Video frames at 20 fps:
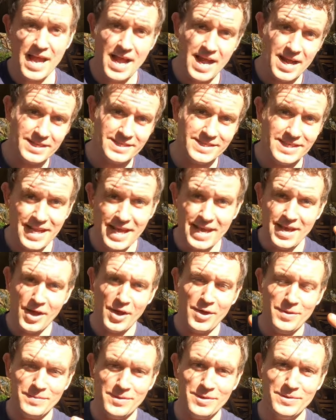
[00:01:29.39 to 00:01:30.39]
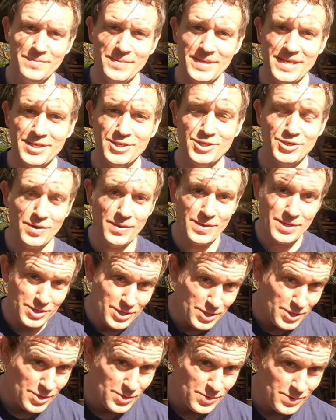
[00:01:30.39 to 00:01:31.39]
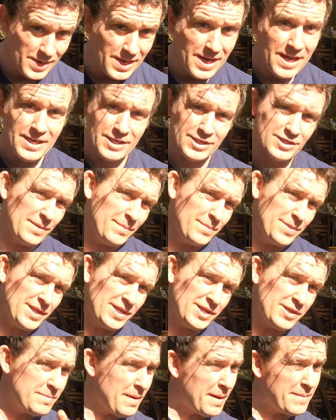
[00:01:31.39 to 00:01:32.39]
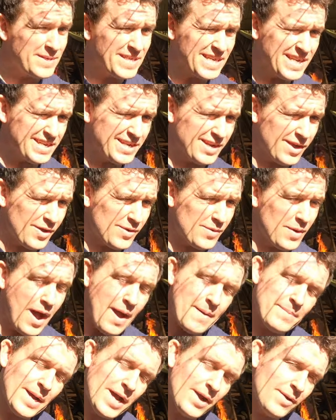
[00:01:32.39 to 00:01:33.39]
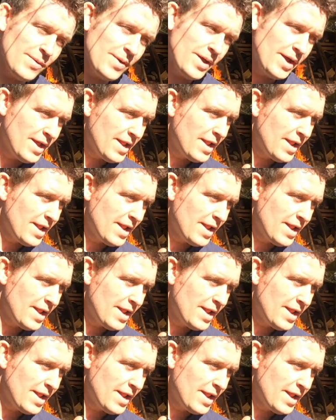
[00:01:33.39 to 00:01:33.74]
and today I'm going to be showing you something you maybe didn't know about